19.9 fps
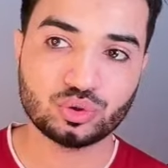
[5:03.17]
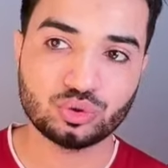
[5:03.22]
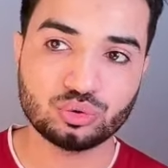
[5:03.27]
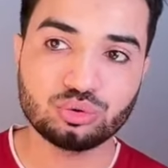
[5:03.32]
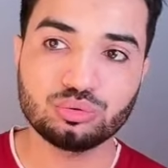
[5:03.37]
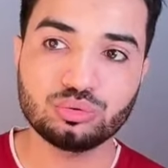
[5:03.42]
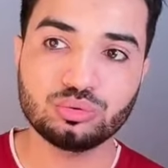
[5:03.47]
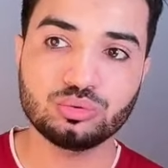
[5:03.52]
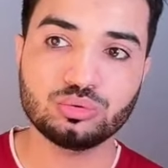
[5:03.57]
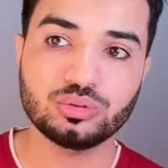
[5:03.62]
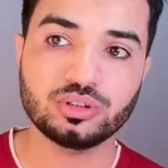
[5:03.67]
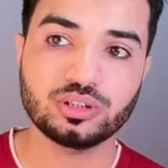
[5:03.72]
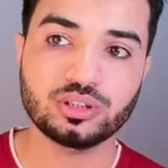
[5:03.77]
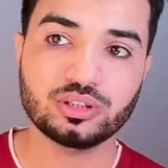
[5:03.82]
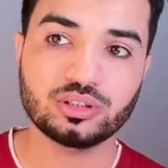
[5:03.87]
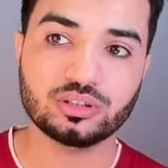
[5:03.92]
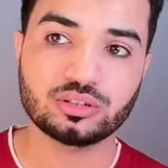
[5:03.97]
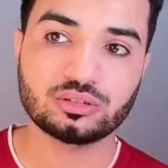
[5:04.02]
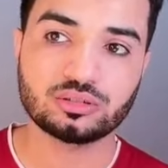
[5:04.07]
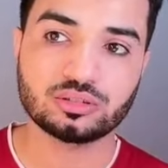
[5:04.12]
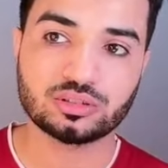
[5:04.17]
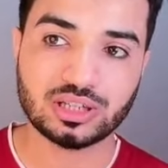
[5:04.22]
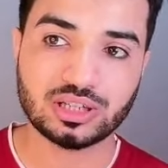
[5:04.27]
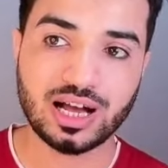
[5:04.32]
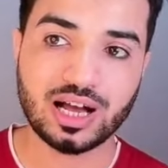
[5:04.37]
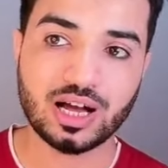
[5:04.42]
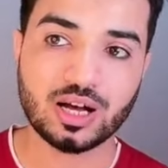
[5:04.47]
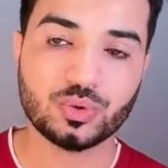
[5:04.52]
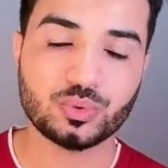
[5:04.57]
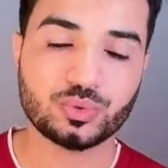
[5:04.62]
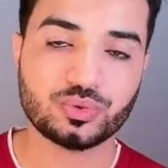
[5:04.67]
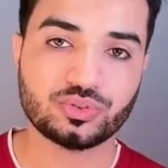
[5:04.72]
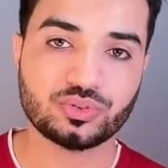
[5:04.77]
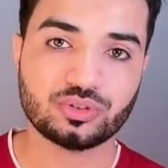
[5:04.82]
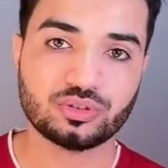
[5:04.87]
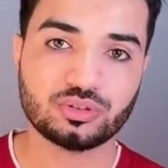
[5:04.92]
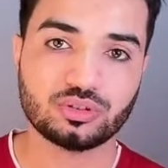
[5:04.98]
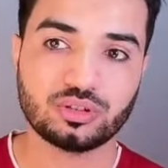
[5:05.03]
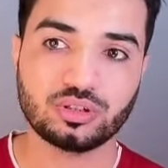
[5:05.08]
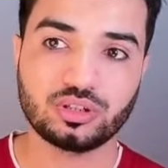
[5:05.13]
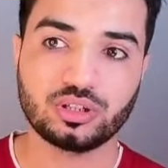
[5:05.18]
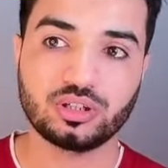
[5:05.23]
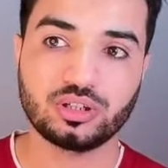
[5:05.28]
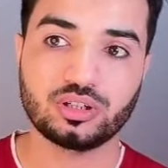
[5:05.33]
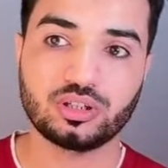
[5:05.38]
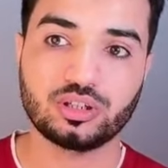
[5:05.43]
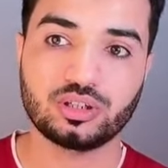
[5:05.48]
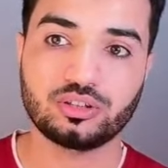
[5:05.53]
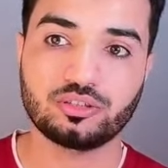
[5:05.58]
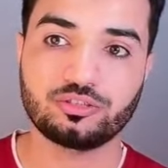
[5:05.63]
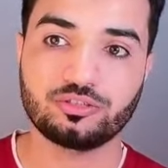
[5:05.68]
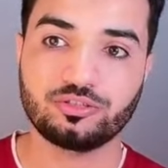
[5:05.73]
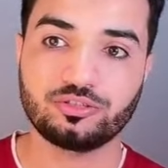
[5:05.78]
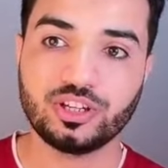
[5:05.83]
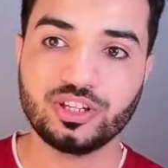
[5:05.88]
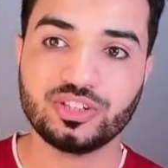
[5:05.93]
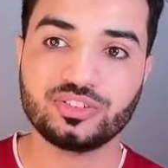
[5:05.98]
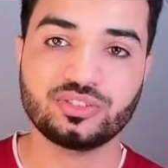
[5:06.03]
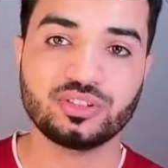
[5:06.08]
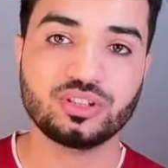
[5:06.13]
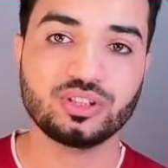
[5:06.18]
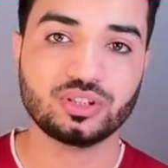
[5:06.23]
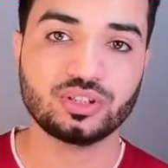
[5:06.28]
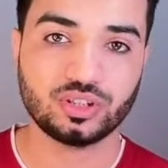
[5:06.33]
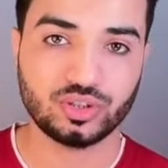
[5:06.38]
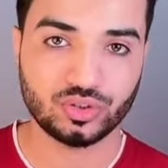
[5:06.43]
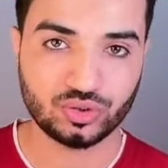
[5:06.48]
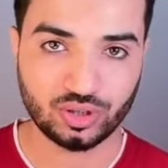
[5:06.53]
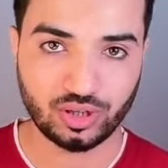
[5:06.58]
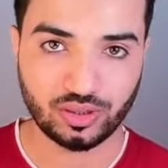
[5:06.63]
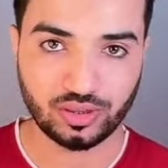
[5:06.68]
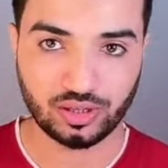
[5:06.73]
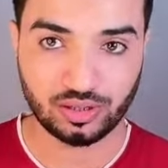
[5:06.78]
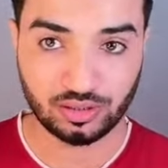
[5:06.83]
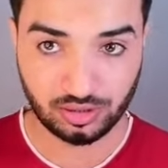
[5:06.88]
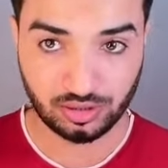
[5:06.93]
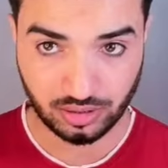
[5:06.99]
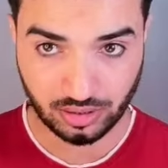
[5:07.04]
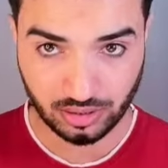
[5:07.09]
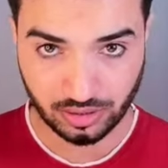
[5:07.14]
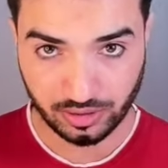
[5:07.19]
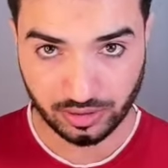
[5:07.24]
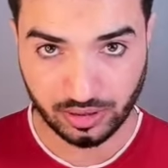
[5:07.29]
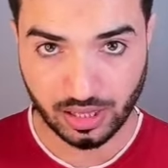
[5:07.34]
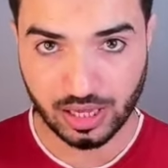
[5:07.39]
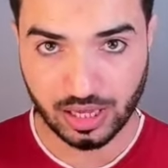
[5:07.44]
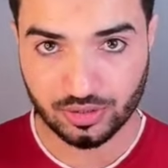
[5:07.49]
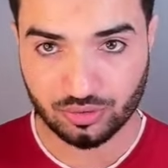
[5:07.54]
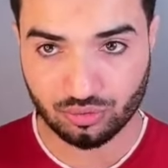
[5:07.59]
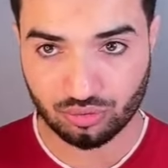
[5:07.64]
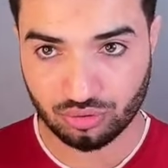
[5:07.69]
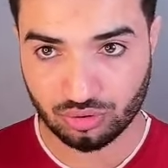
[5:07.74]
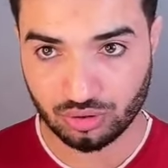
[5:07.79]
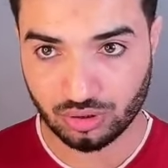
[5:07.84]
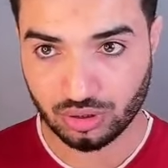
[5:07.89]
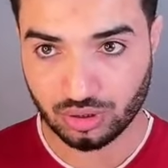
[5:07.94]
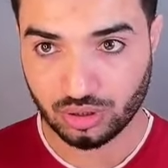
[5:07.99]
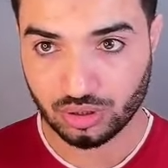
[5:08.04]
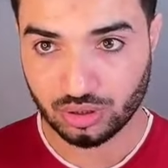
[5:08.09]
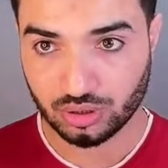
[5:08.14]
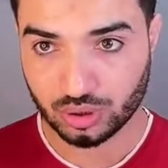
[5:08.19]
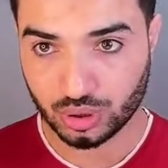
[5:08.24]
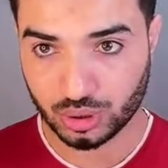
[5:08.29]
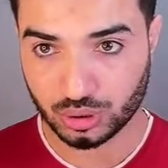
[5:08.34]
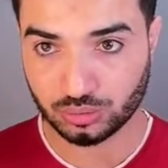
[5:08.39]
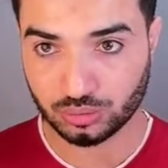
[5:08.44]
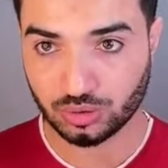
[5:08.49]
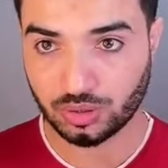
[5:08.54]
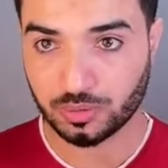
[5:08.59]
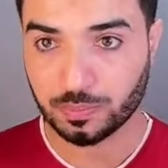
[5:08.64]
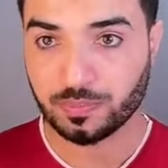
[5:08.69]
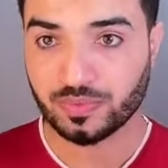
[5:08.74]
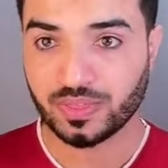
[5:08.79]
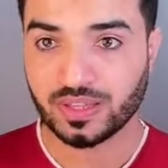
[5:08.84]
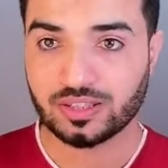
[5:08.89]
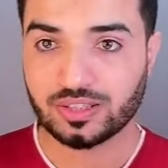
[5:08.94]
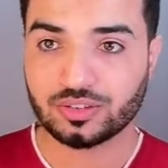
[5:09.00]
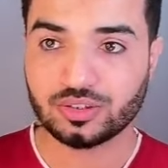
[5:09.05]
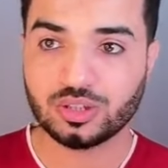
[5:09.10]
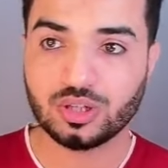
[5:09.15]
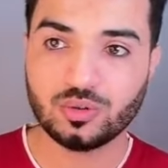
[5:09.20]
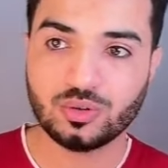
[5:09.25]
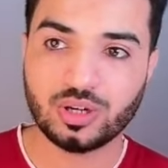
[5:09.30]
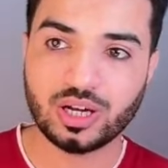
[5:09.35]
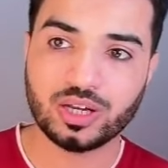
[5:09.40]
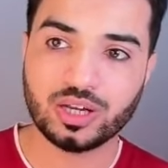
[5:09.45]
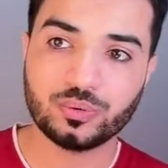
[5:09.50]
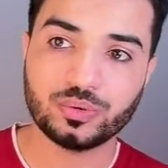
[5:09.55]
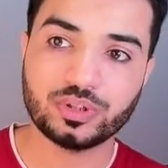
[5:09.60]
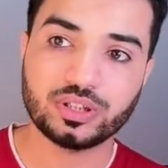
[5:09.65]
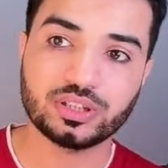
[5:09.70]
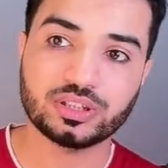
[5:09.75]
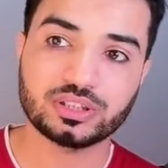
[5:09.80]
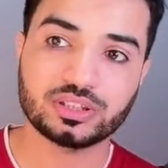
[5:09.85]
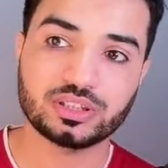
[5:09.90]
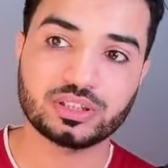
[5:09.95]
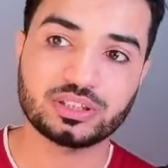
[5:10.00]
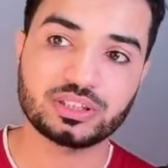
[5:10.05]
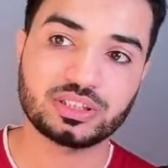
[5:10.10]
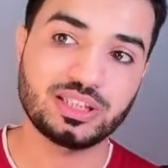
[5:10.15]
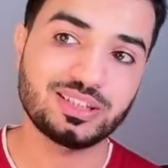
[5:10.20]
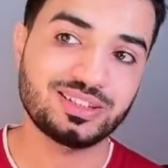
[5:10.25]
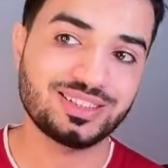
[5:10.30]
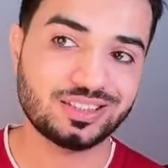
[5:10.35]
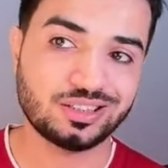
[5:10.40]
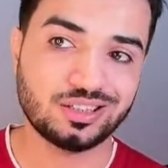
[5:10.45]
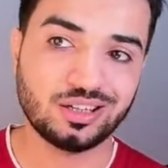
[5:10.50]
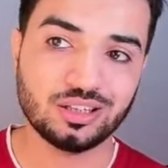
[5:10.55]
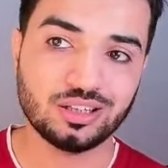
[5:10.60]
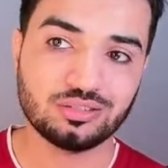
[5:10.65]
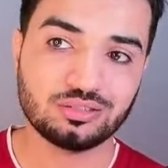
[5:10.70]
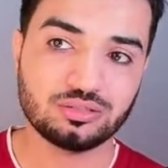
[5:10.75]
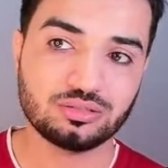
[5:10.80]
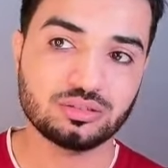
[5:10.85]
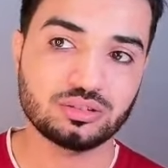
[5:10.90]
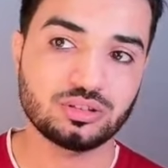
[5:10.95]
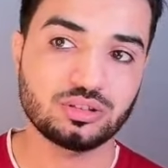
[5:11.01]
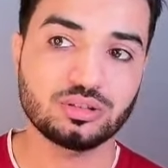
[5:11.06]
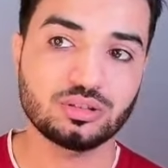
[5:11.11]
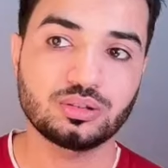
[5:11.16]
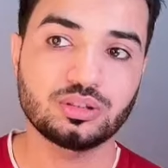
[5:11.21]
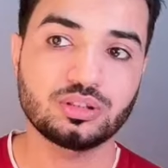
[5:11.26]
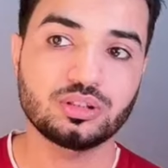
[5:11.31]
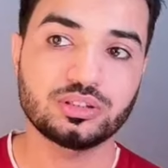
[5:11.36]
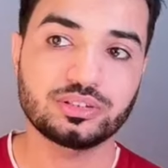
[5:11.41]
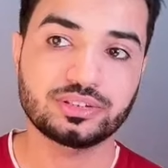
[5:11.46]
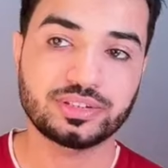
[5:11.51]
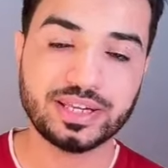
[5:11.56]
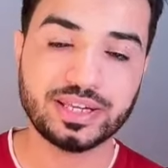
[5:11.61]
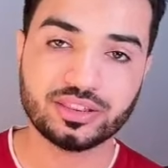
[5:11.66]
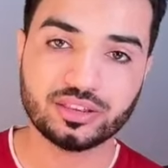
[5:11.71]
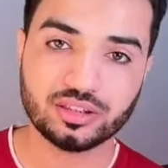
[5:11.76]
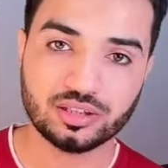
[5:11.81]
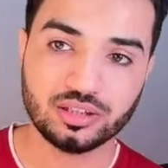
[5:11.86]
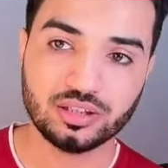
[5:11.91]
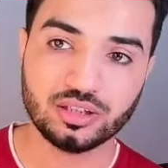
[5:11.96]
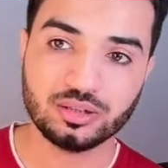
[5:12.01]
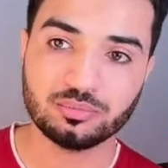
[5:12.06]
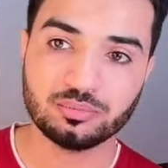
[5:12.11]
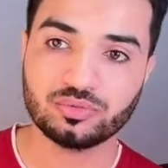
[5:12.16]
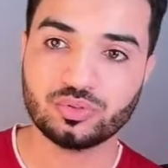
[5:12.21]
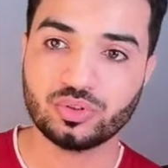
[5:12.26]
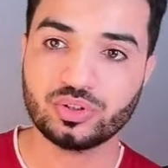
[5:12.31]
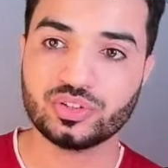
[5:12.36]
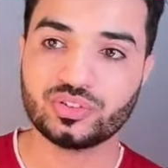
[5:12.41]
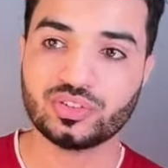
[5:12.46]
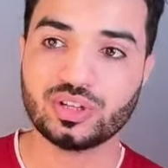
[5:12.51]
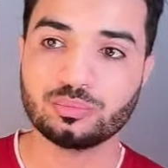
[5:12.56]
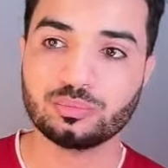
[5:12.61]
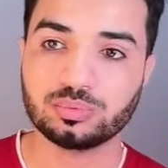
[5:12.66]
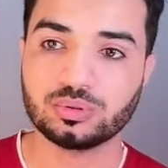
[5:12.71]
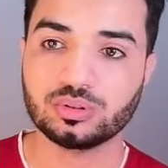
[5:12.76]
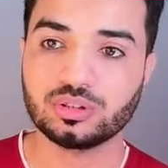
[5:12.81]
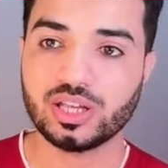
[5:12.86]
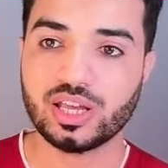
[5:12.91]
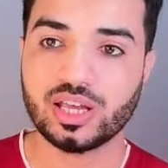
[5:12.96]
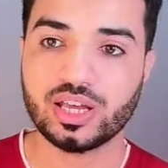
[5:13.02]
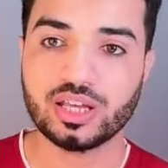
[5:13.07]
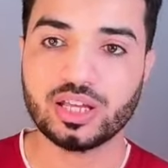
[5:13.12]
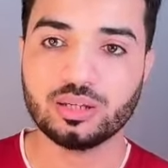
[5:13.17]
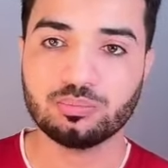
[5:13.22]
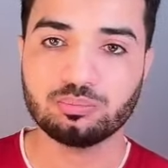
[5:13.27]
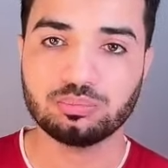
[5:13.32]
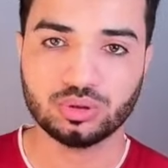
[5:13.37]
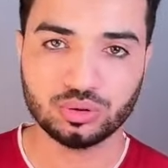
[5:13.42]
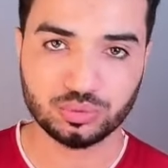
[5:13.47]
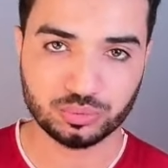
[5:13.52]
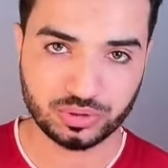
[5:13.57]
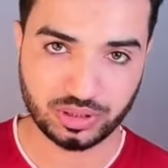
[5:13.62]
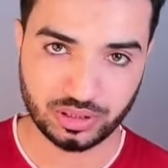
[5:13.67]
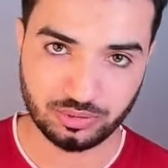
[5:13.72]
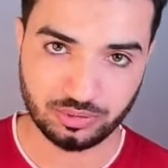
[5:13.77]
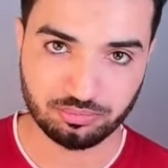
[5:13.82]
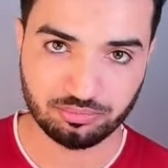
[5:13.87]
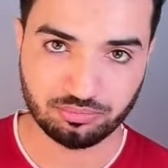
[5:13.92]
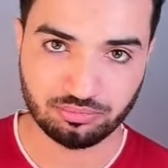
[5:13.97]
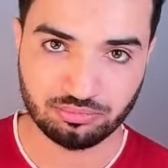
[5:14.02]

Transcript: two crowds uh, facing each other. That's cool. So I want to create a color, red team, for example, and blue team.